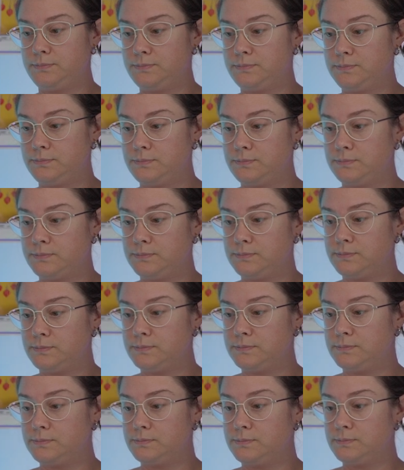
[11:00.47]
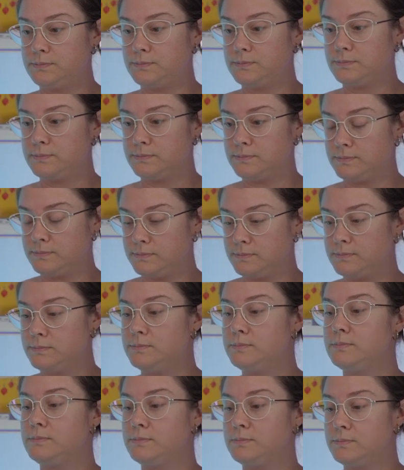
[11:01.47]

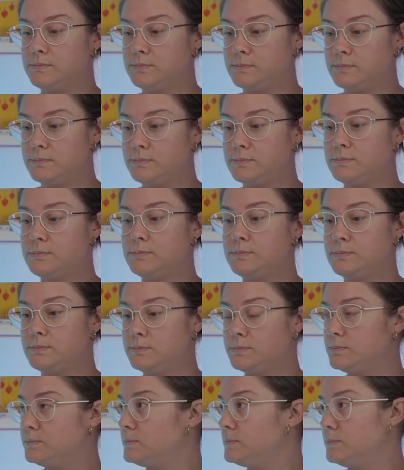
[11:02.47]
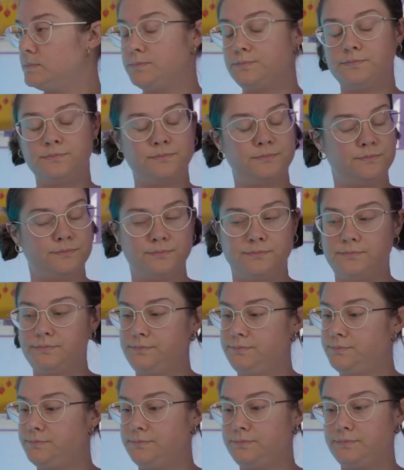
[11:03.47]

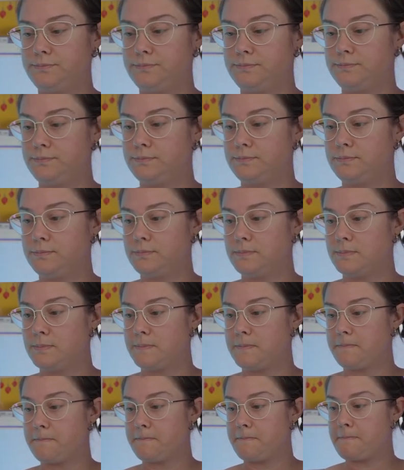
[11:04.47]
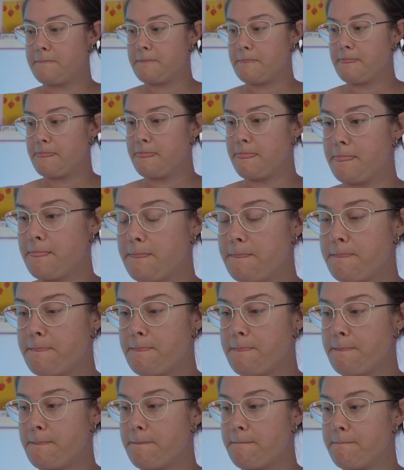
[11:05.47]

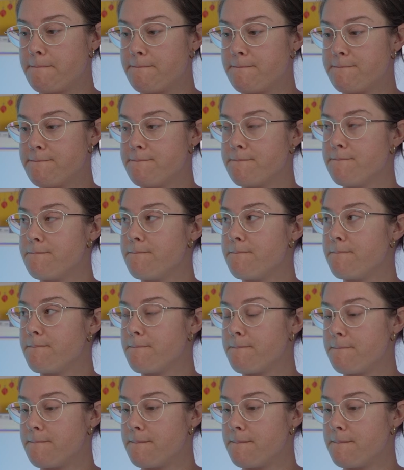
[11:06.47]
(silent)